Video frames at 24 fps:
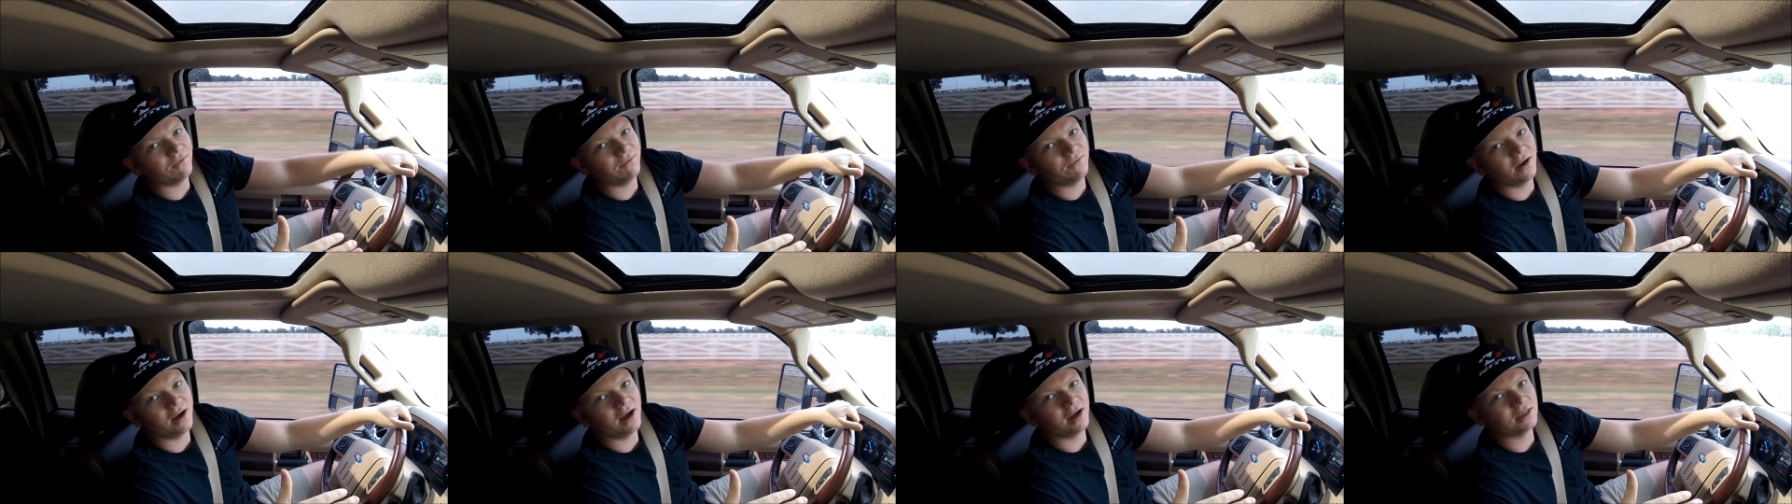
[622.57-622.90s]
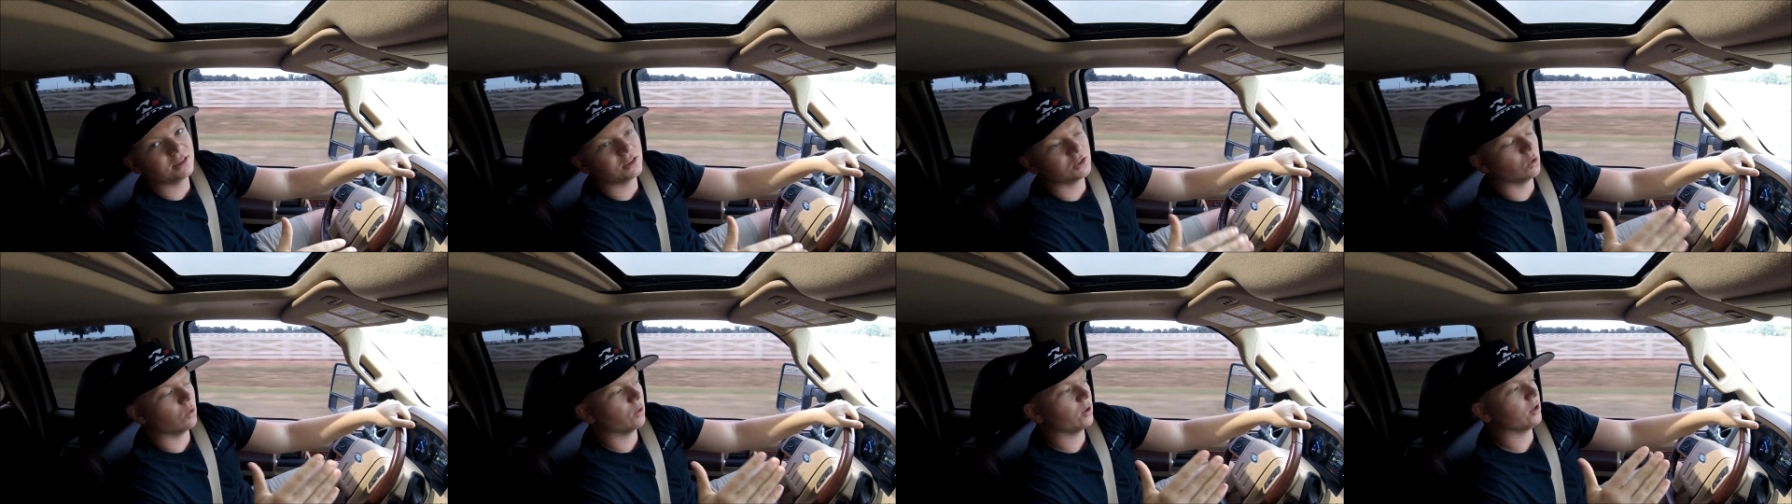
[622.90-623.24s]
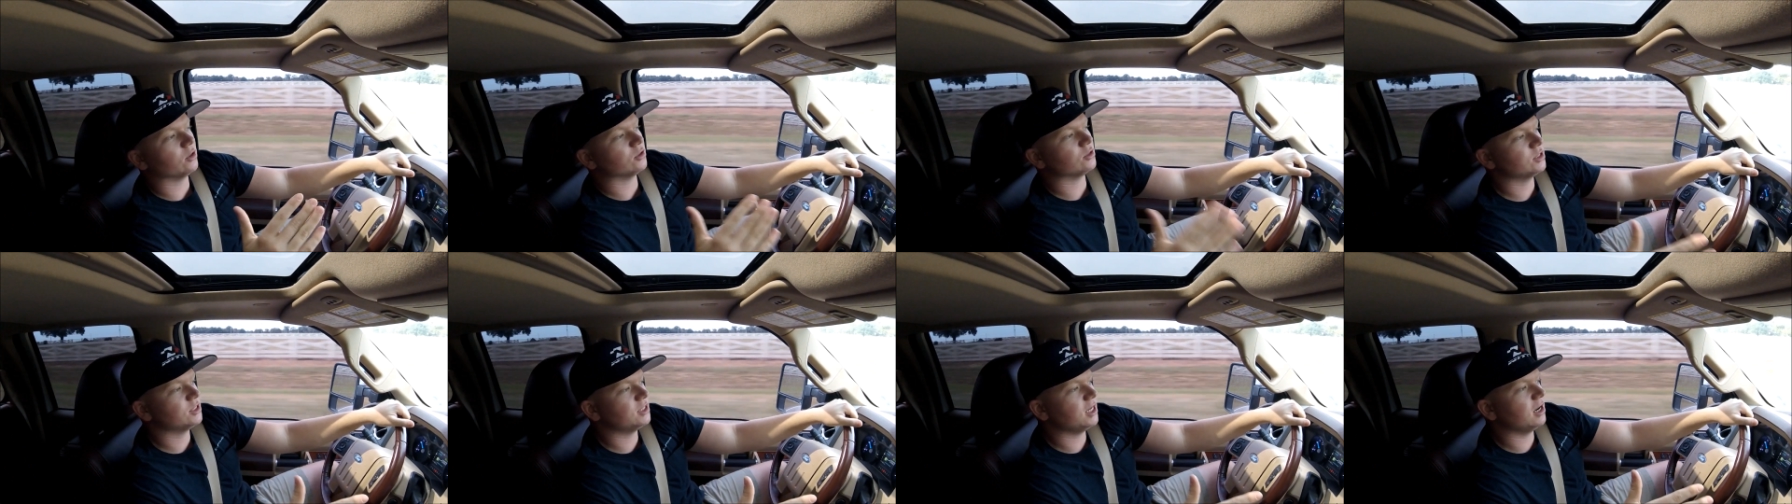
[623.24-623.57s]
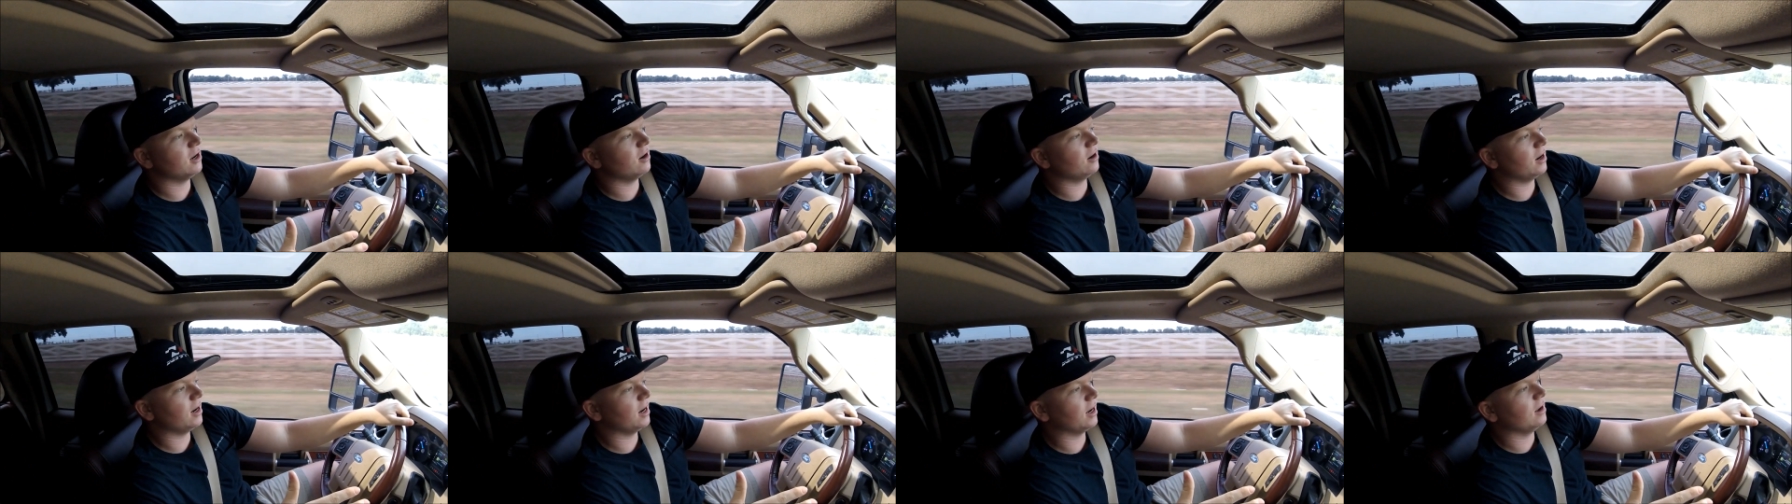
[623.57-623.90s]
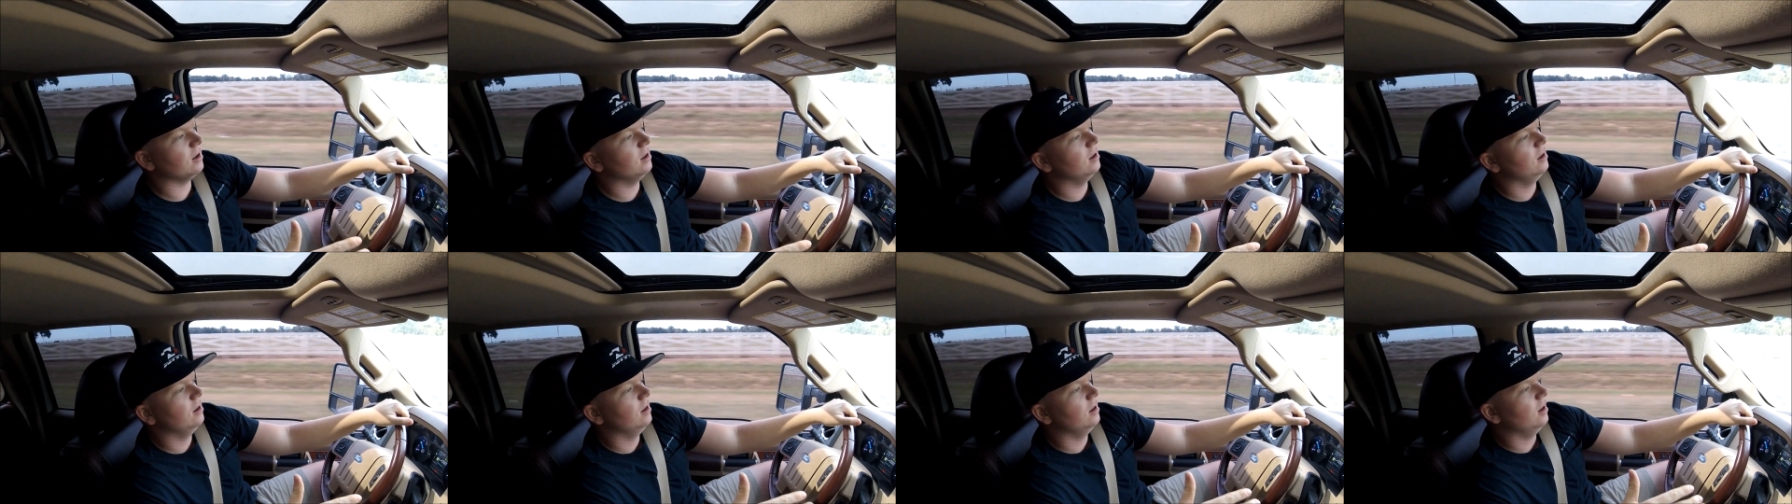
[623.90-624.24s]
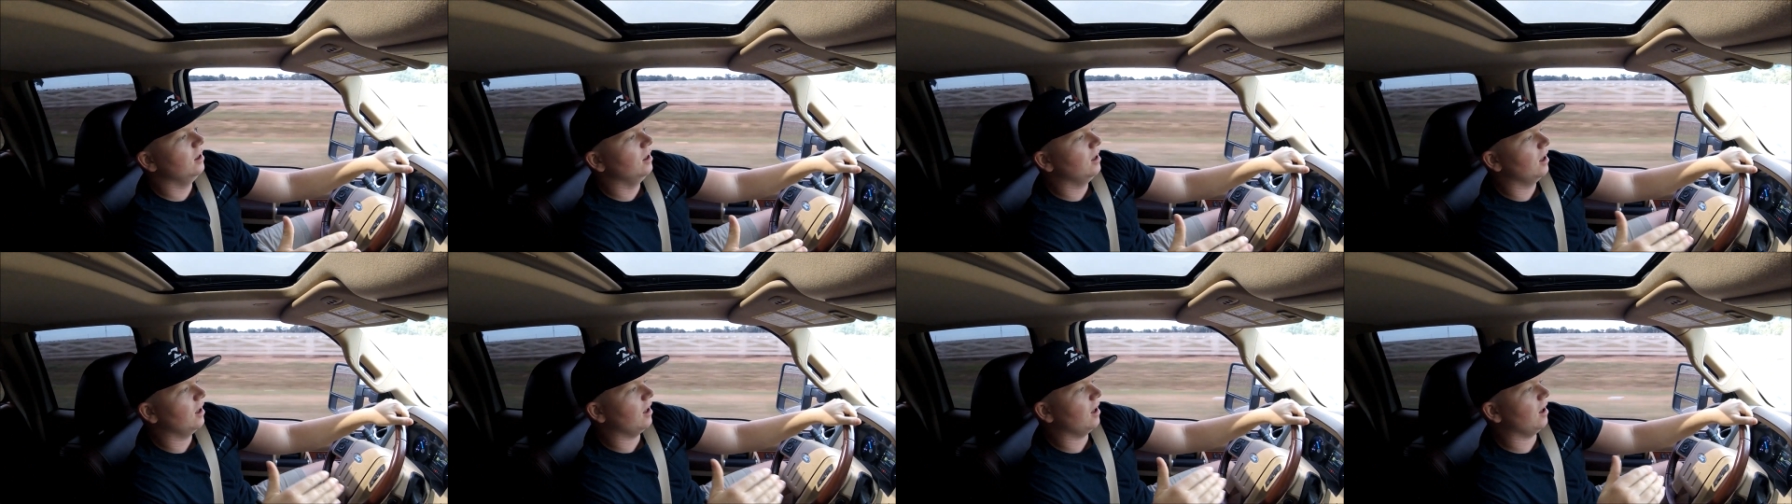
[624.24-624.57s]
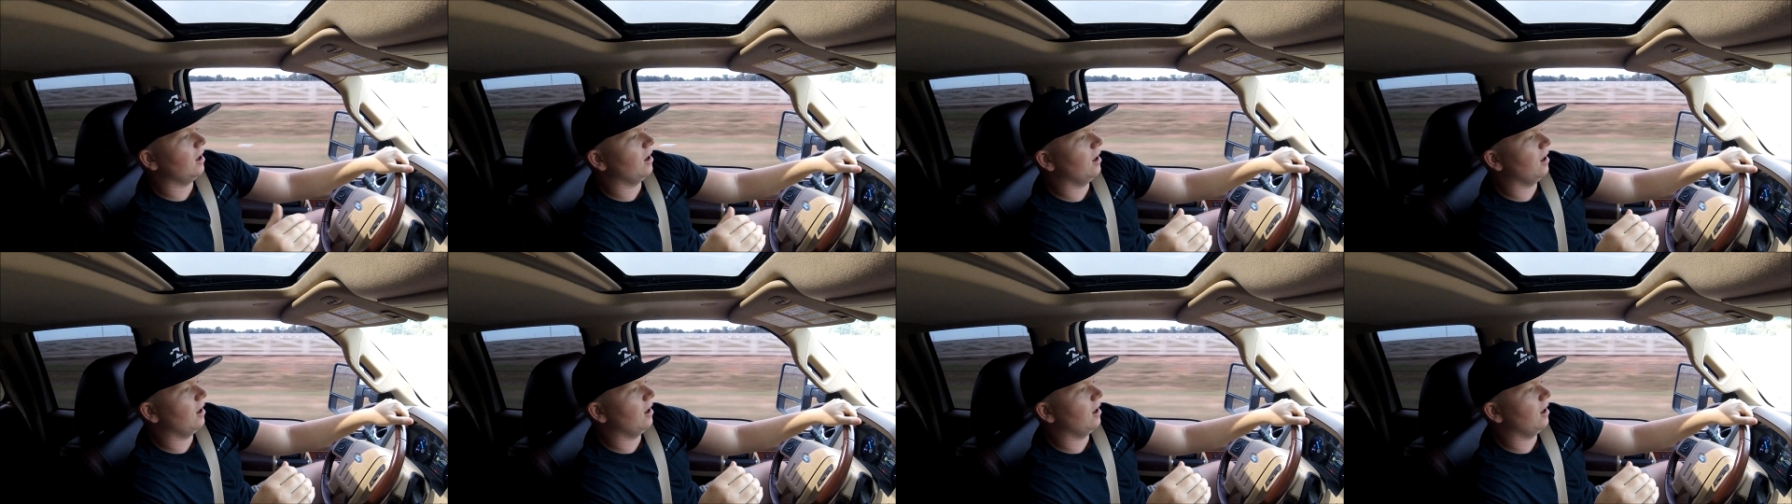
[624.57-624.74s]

IFS or your steering